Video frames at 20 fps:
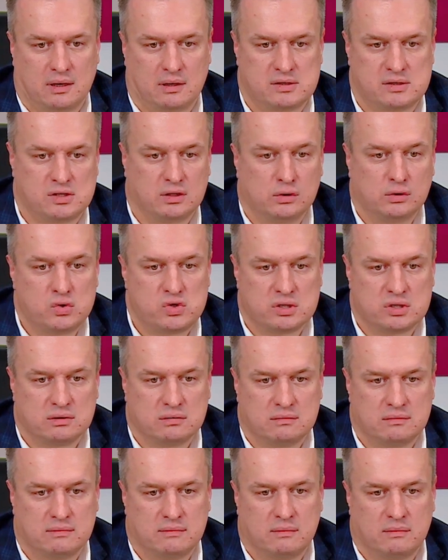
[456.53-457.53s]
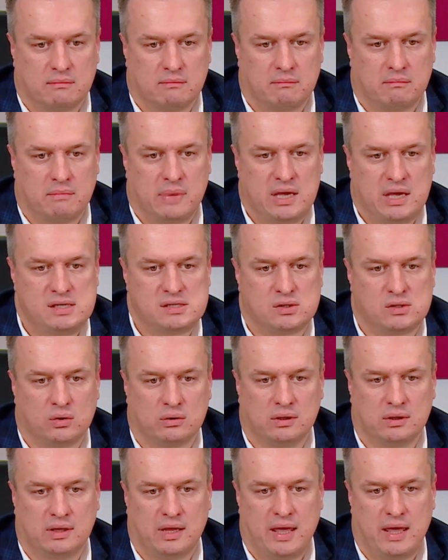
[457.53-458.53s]
solution based
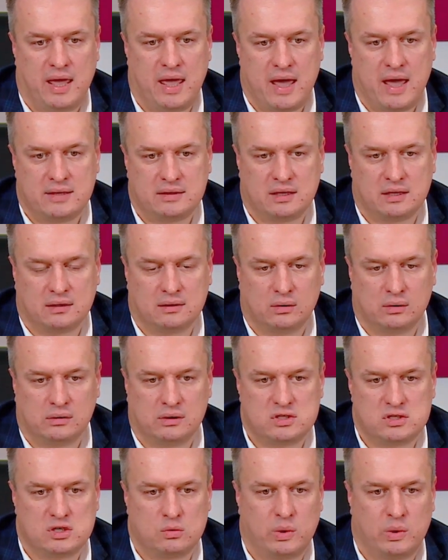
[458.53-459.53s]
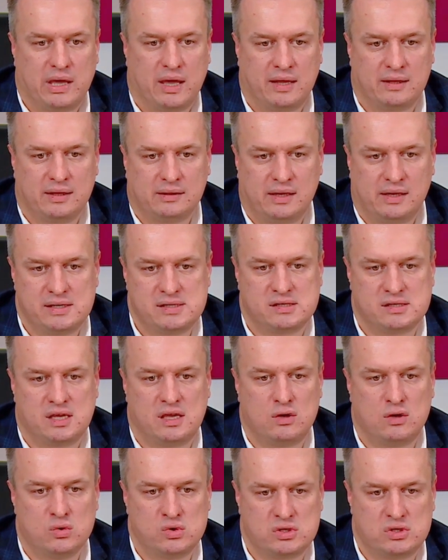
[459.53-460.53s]
on AI technology. We analyze the
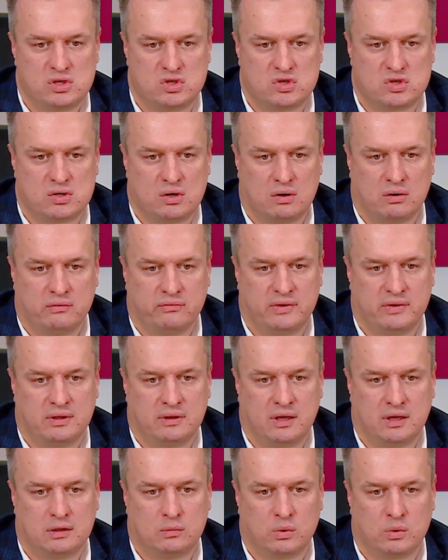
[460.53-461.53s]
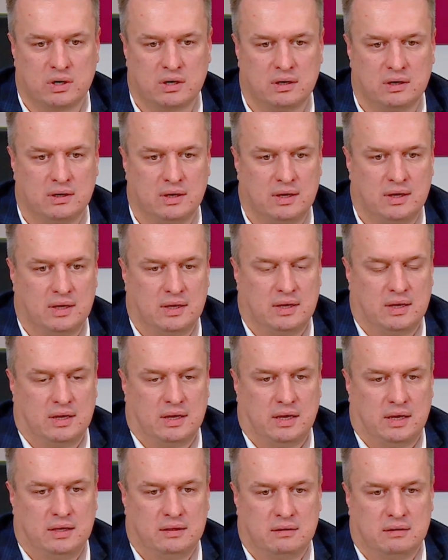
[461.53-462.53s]
usage of the network
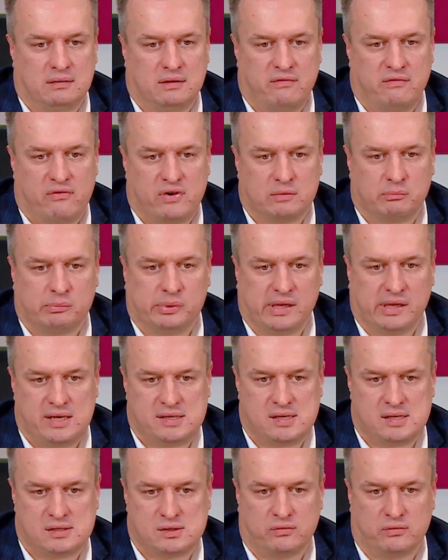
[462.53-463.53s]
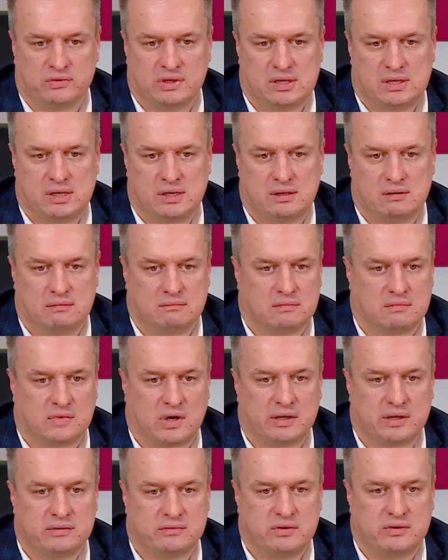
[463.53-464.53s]
in different places of the
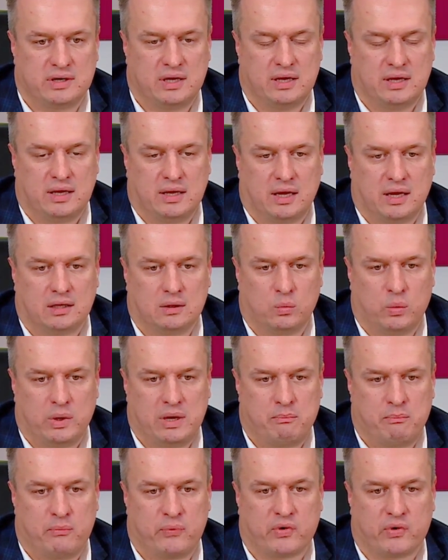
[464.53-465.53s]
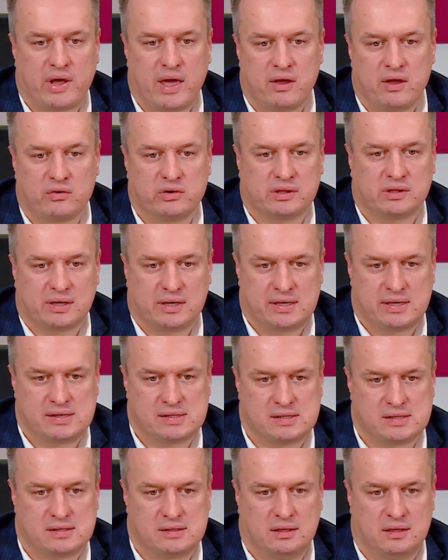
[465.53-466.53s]
country, and we
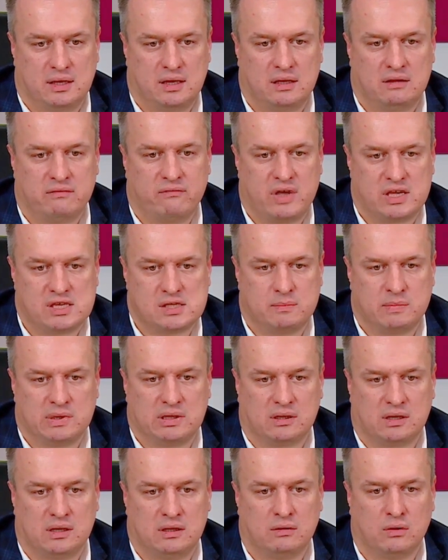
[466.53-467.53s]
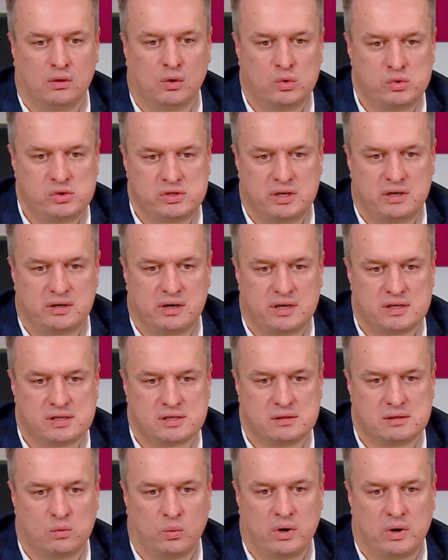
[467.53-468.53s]
prioritize the investment in those
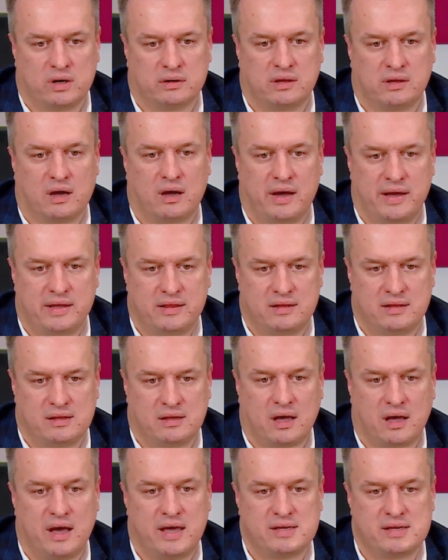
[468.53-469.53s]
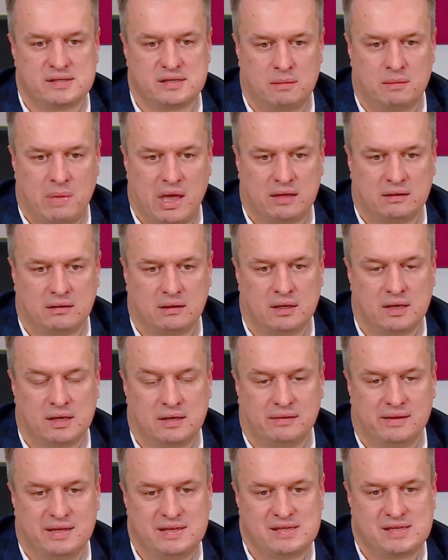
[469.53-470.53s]
areas where the highest demand.
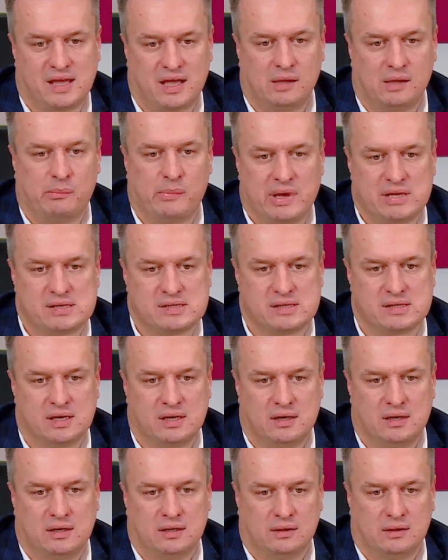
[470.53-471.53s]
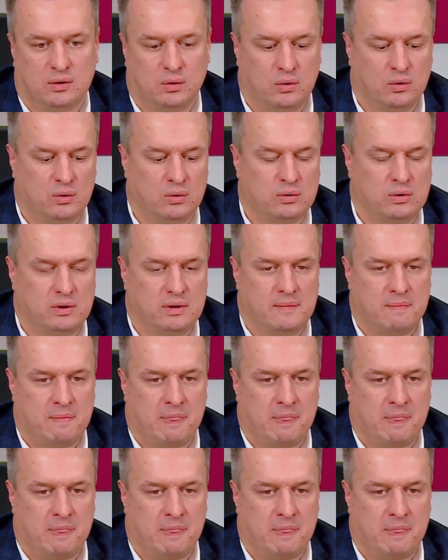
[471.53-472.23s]
This helps us to